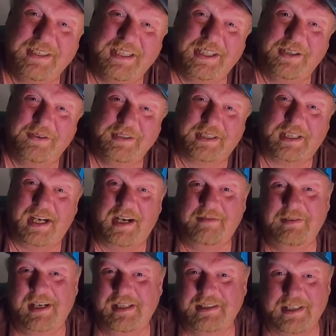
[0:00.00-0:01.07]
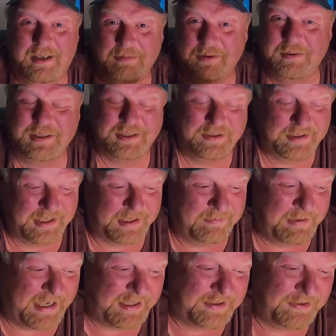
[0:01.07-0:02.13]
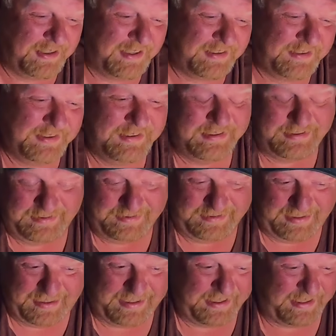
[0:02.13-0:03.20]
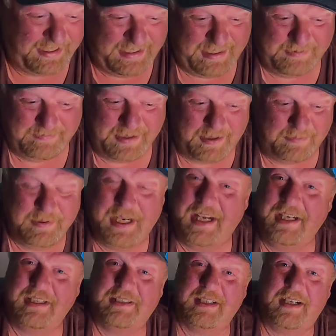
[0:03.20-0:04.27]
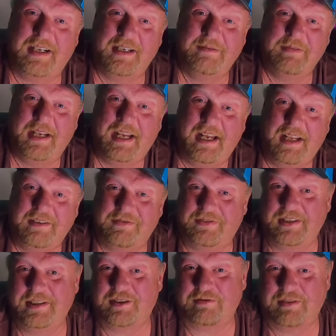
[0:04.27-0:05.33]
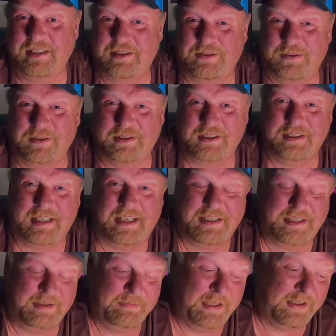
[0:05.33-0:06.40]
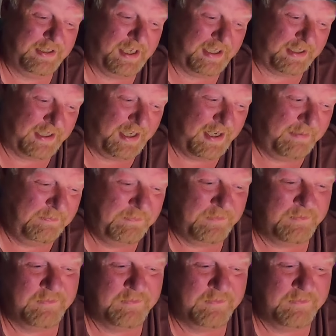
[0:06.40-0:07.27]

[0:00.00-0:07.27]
You can always comment. Tell me what you think of Mack trucks. You can email me anytime at finchresources@gmail.com.